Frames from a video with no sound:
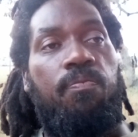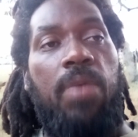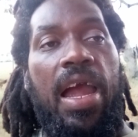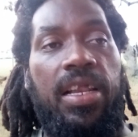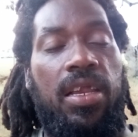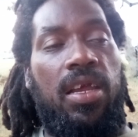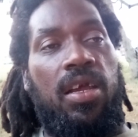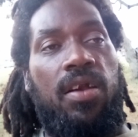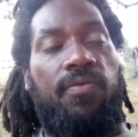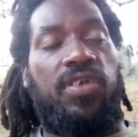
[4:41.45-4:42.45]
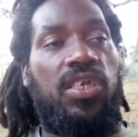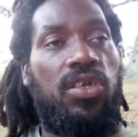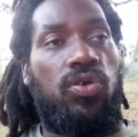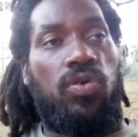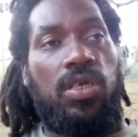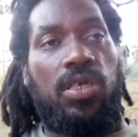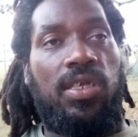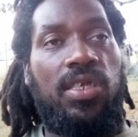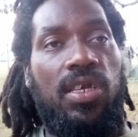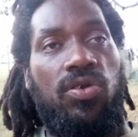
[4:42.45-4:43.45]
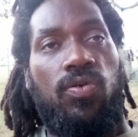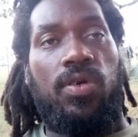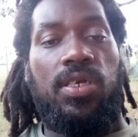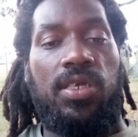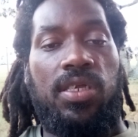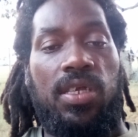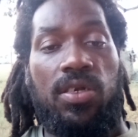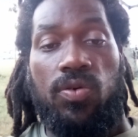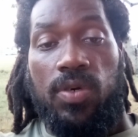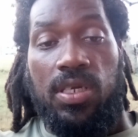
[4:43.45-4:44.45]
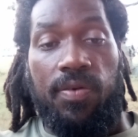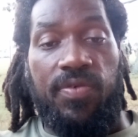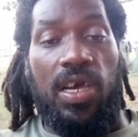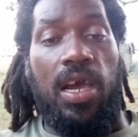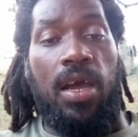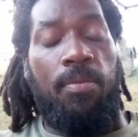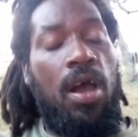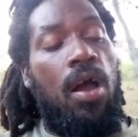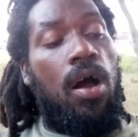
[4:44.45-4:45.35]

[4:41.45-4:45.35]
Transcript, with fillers: back then of centuries and centuries and centuries of time